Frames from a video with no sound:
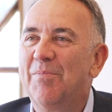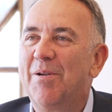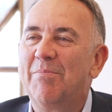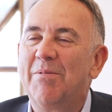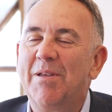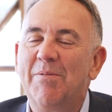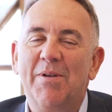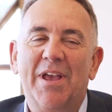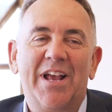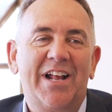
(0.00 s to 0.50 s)

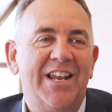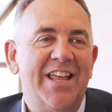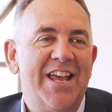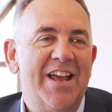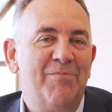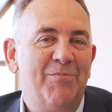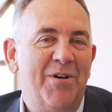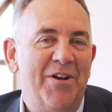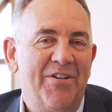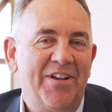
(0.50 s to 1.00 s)
Probably be a
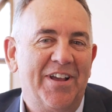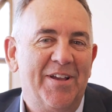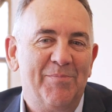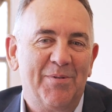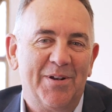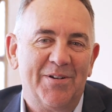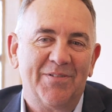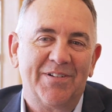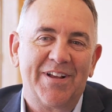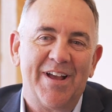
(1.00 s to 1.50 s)
clown wearing it,
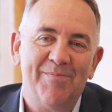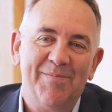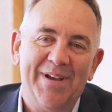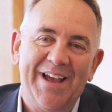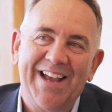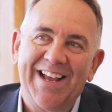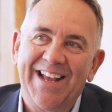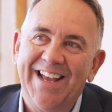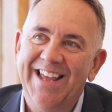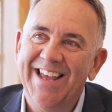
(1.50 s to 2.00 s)
but it'll come
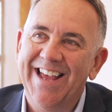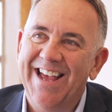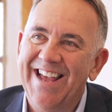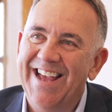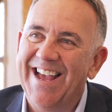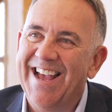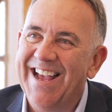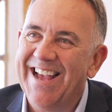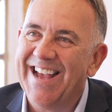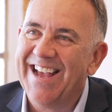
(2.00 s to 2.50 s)
back.
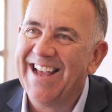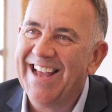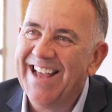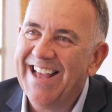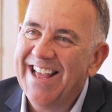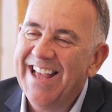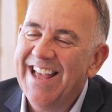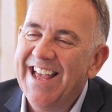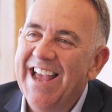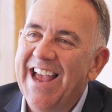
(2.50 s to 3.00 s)

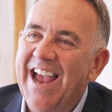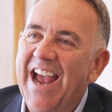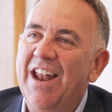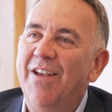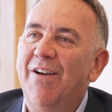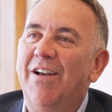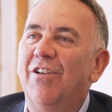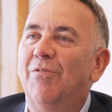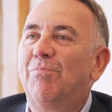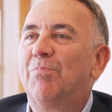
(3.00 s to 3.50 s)

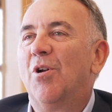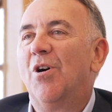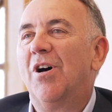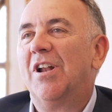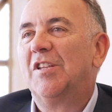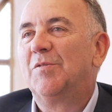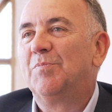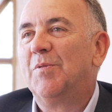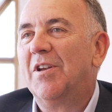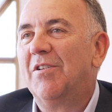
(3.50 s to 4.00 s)
Anyway, look,
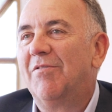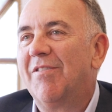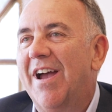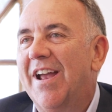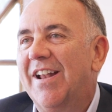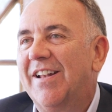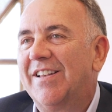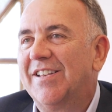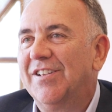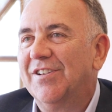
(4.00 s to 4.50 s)
Brian, it's been
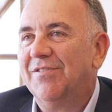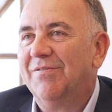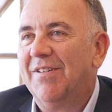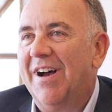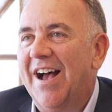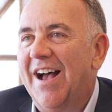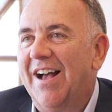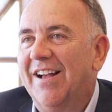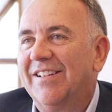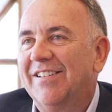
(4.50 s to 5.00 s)
great
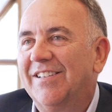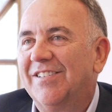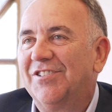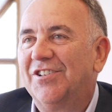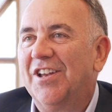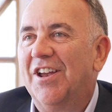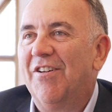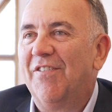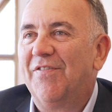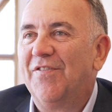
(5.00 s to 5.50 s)
to
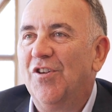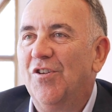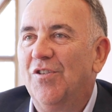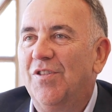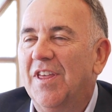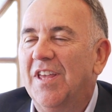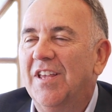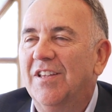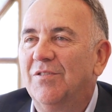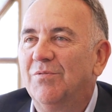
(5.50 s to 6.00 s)
share a few
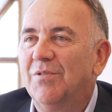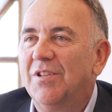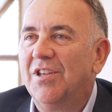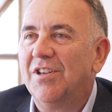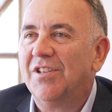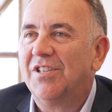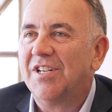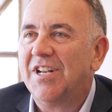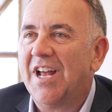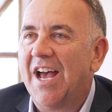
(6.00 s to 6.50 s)
things with
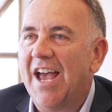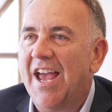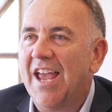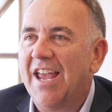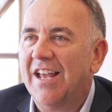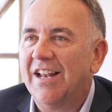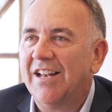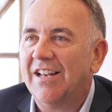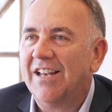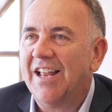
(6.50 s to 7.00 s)
you
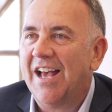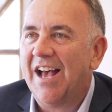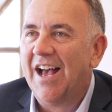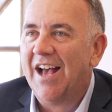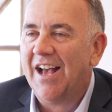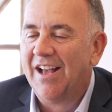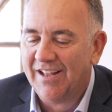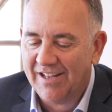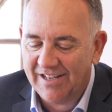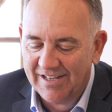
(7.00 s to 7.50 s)
today and
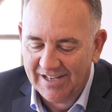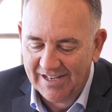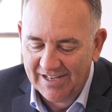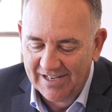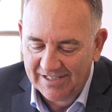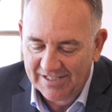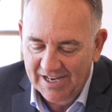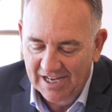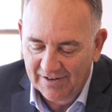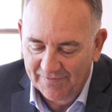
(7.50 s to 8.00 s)

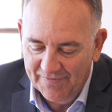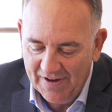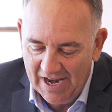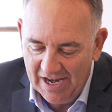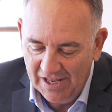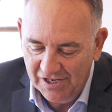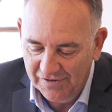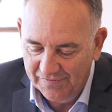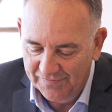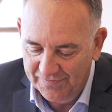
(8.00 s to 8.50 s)
take
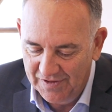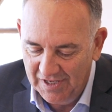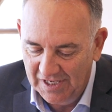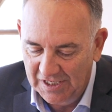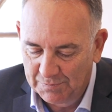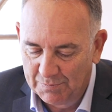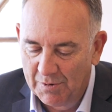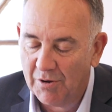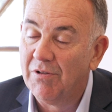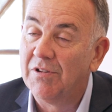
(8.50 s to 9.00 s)
advantage of the
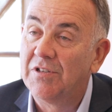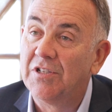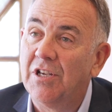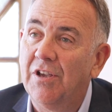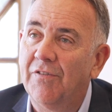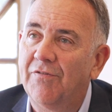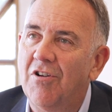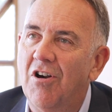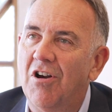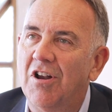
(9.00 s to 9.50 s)
experience that
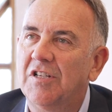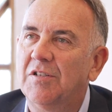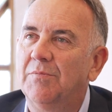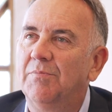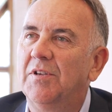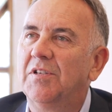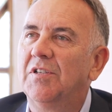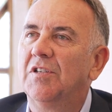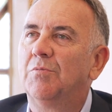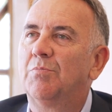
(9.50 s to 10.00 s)
you've got as a
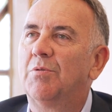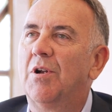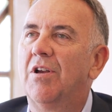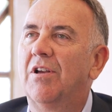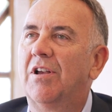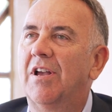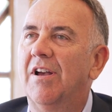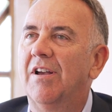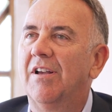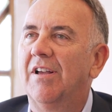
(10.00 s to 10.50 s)
business
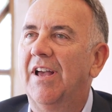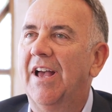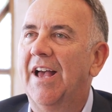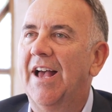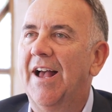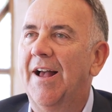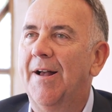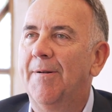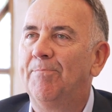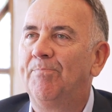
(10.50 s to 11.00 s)

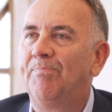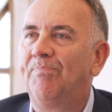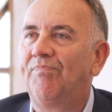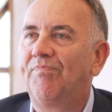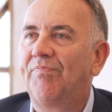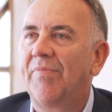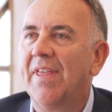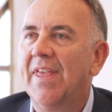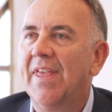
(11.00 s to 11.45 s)
broker.